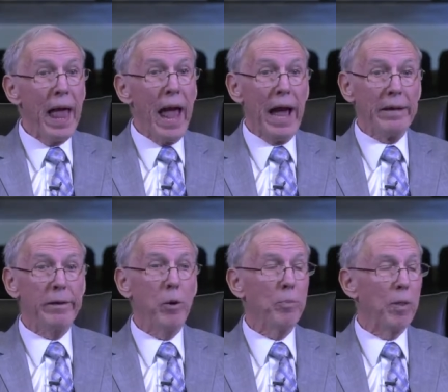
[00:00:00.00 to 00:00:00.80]
And you
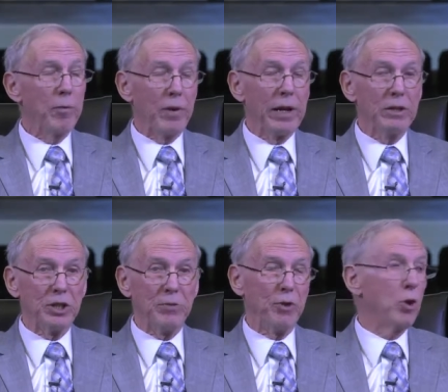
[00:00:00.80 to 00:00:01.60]
know, Brother Flanders,
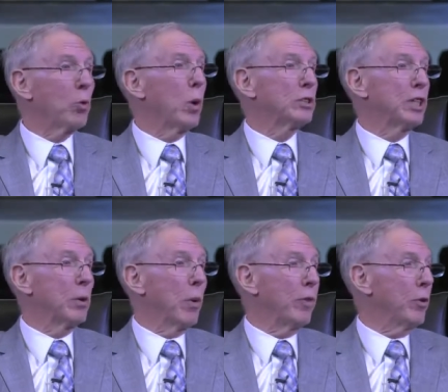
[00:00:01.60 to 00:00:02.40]
if you're
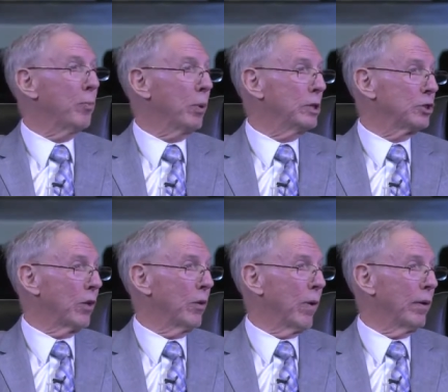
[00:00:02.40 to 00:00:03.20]
questioning whether you preached
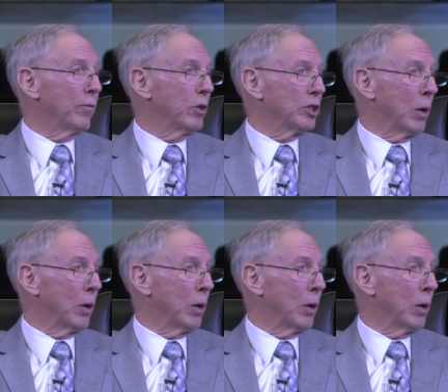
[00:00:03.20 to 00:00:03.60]
on the right verse,